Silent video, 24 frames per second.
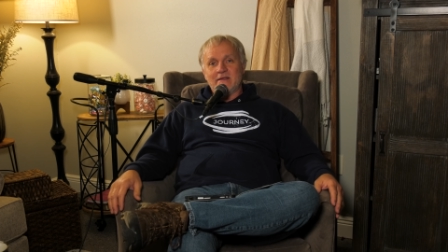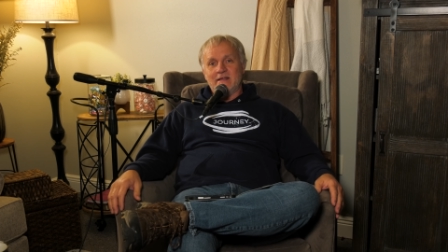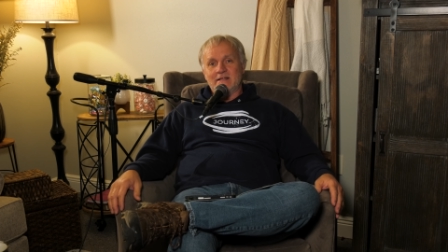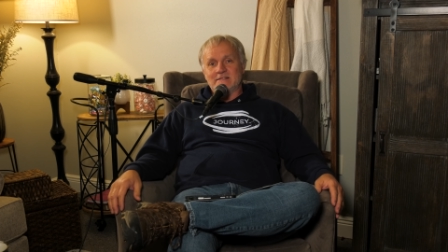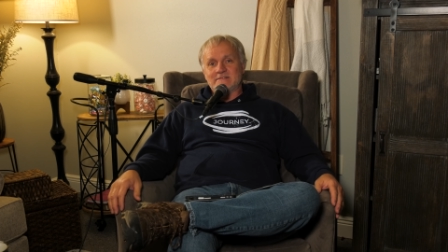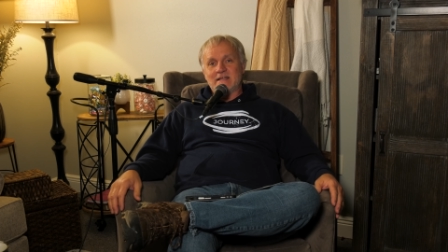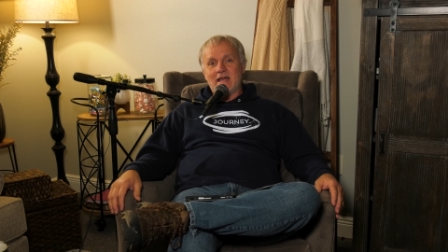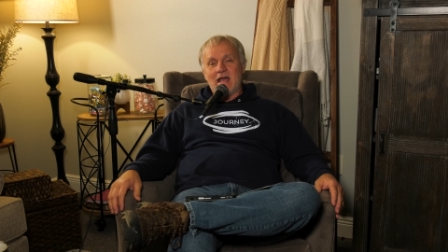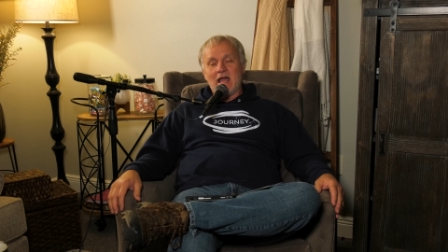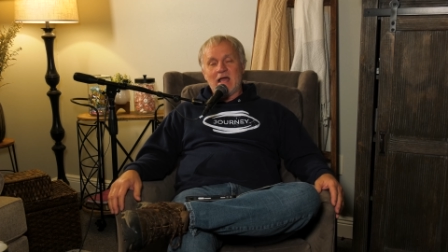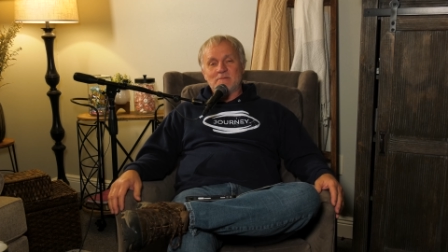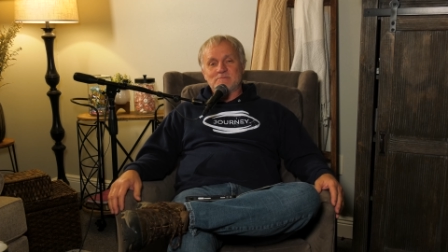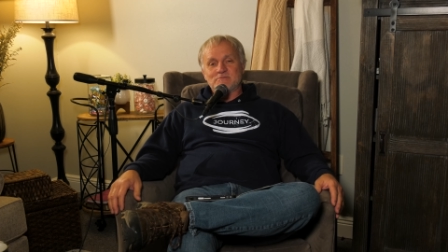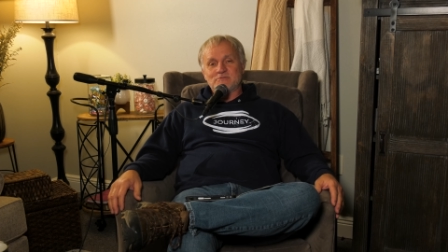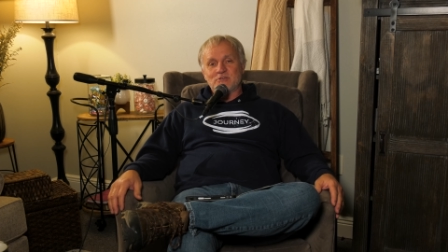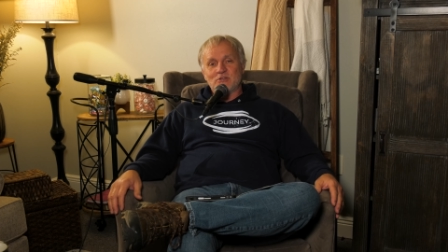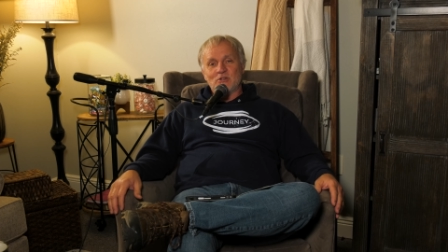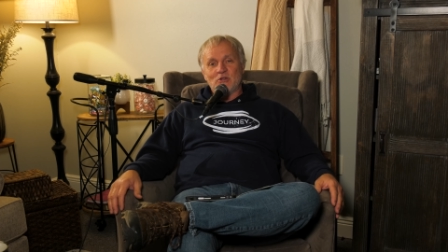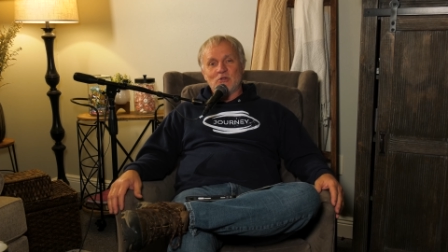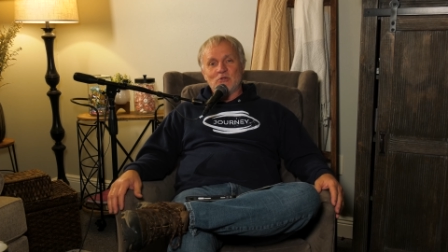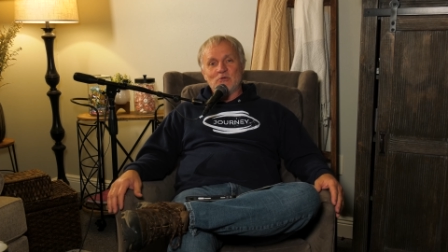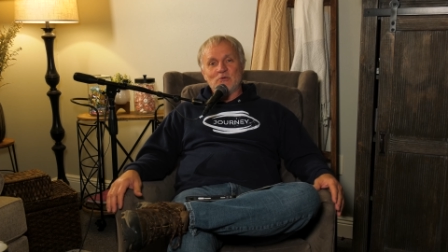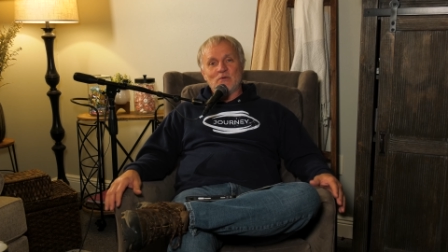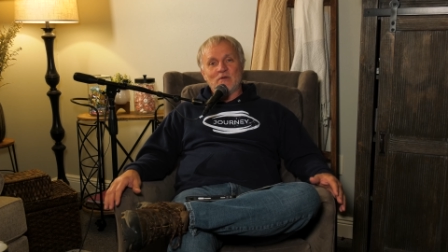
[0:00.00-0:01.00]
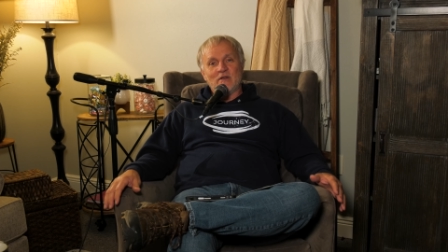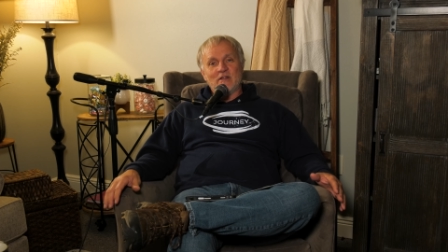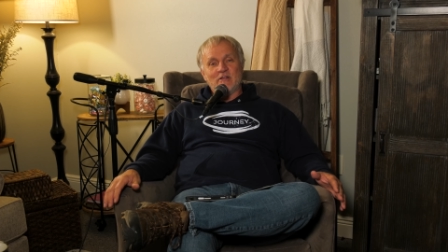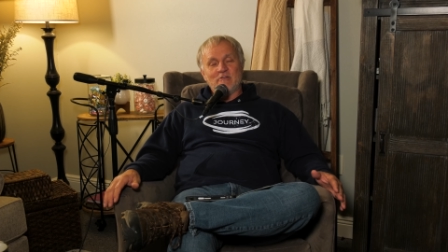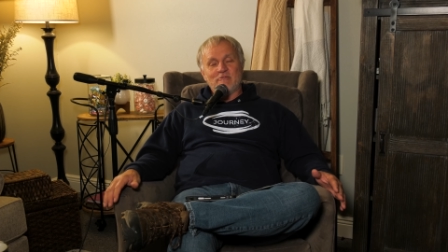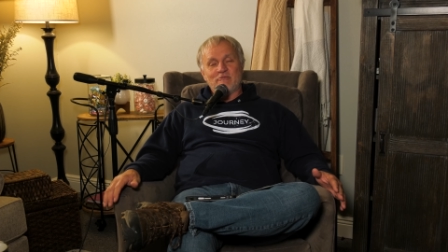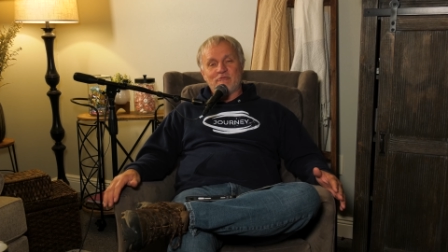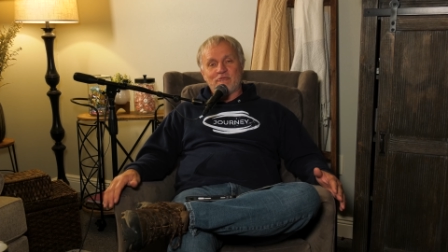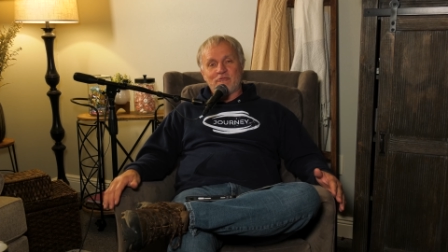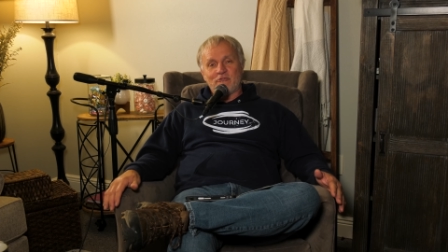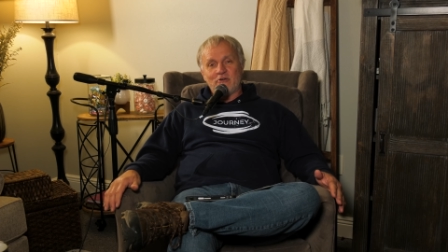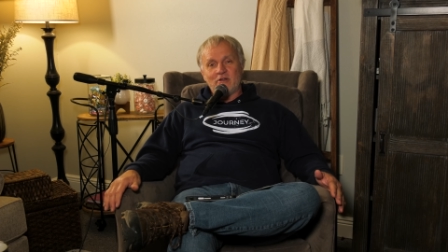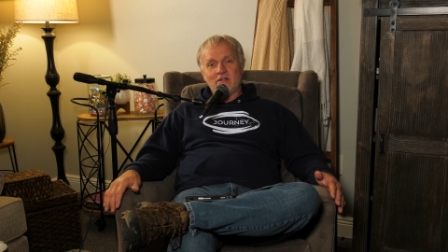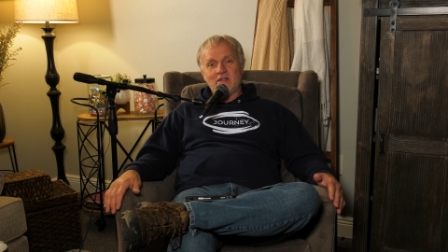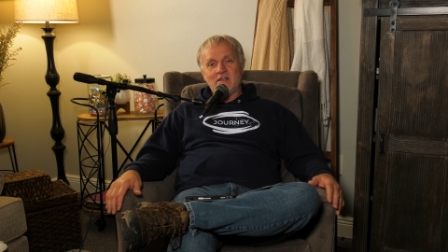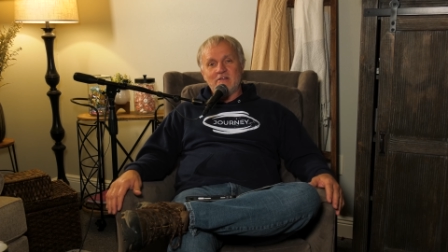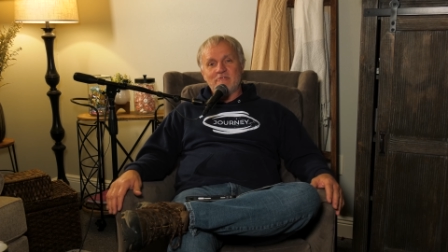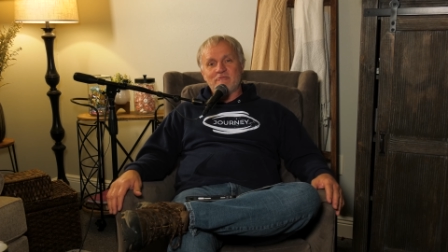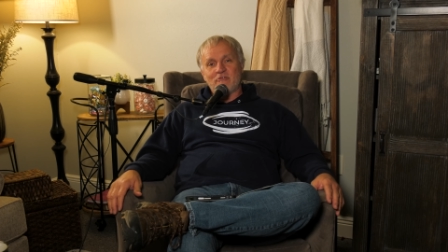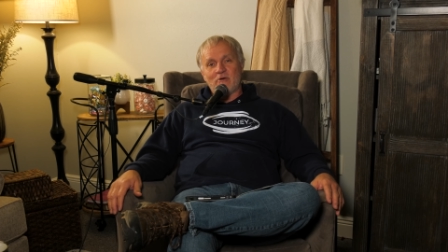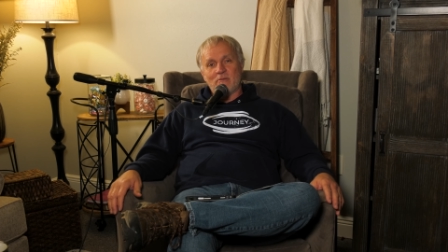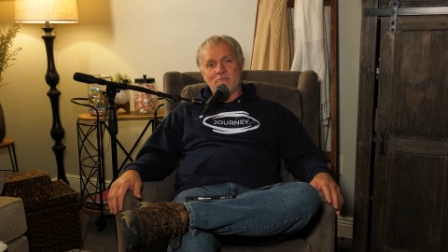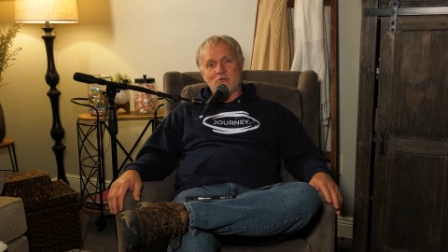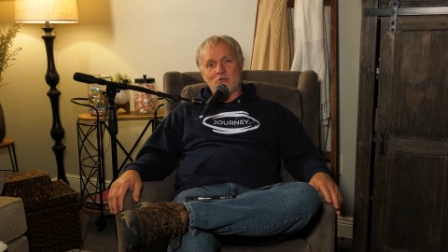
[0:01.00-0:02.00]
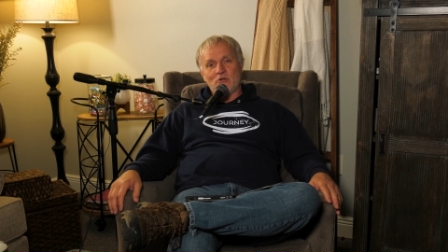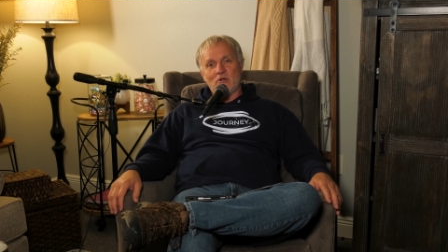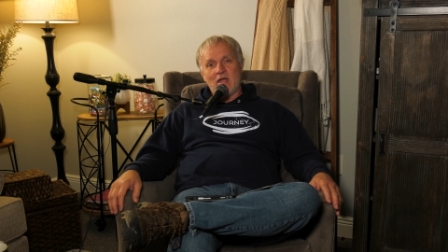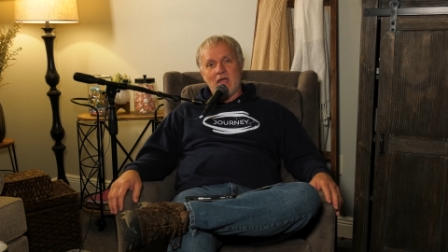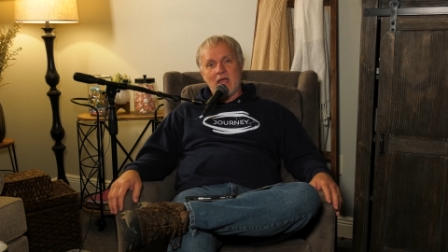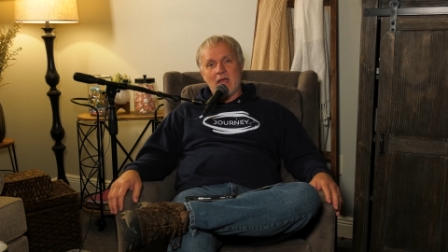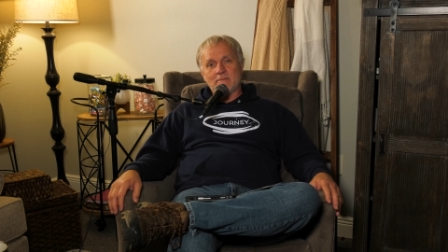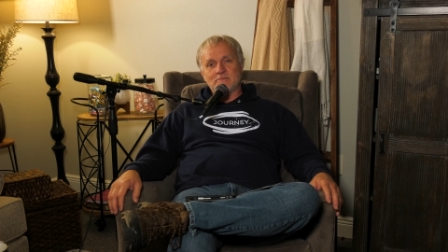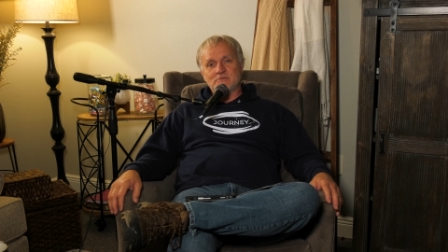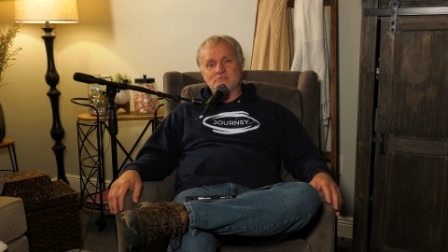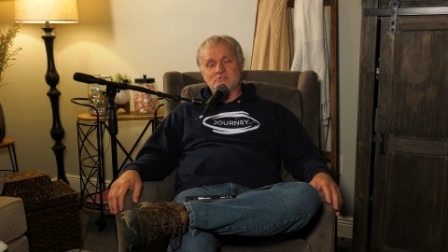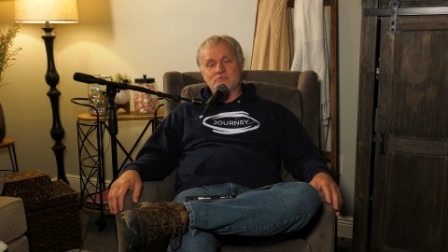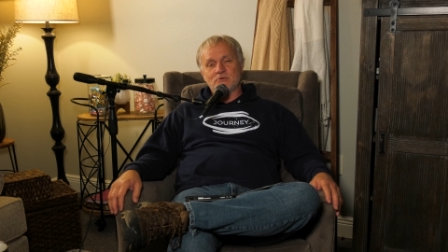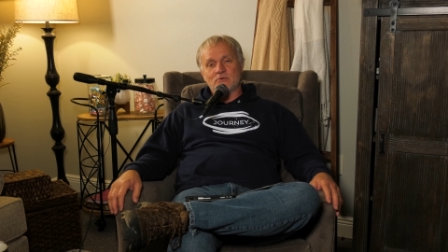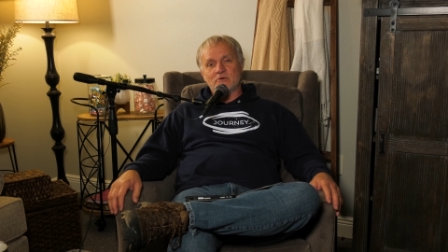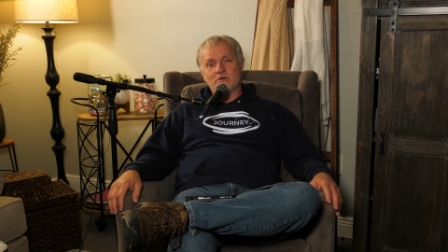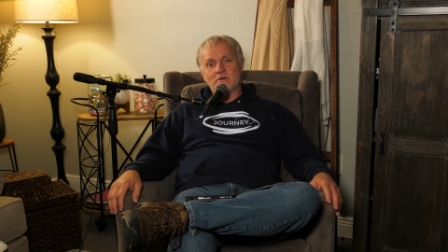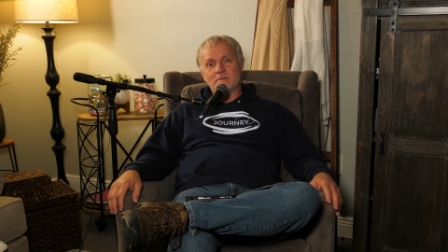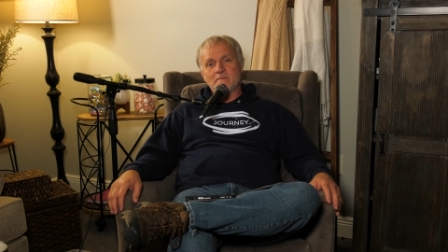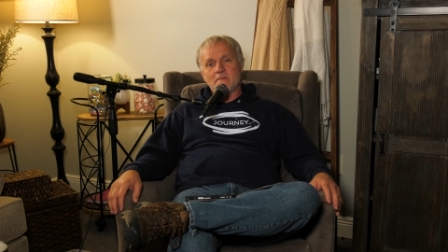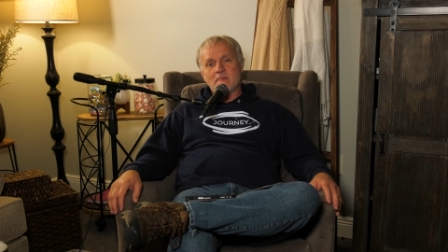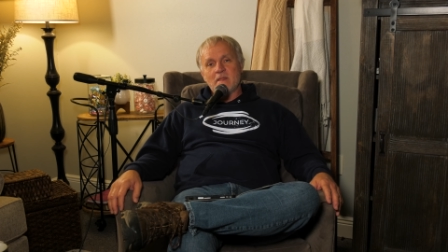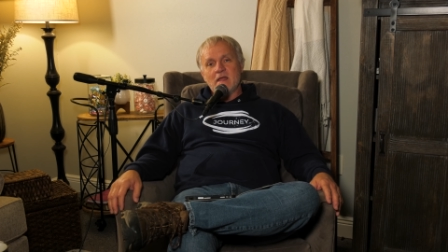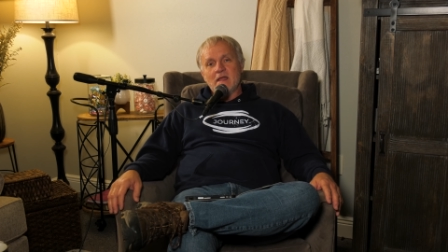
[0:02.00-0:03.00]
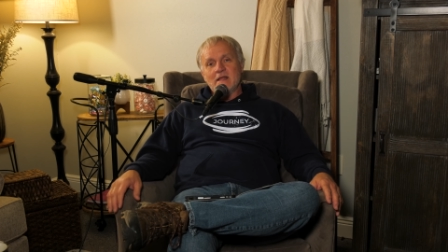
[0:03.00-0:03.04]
It's absolutely free from your app store.